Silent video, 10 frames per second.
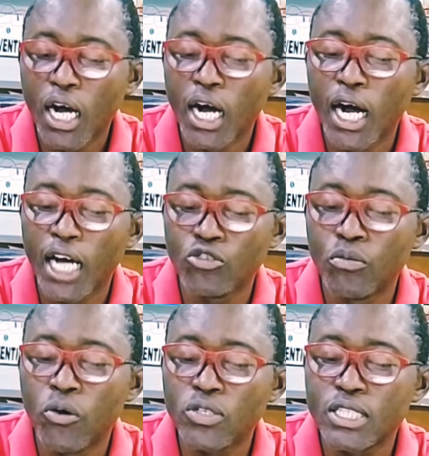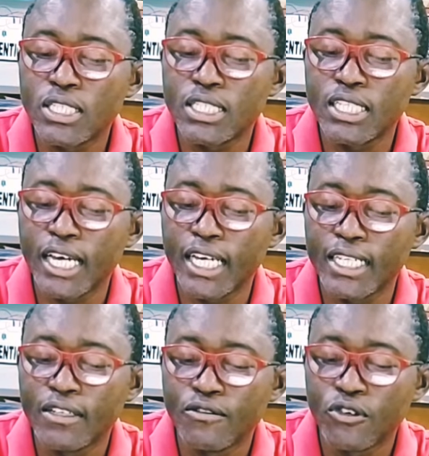and you post it there
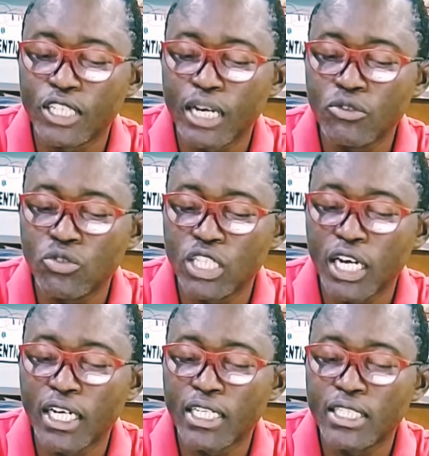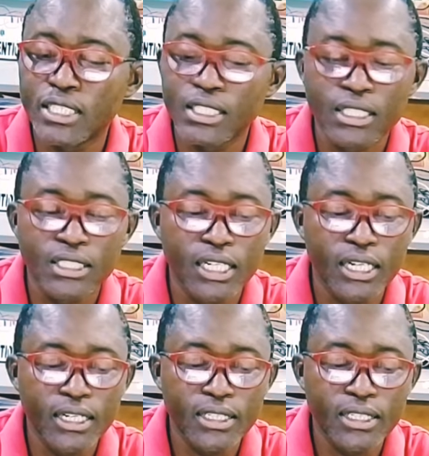for them to generate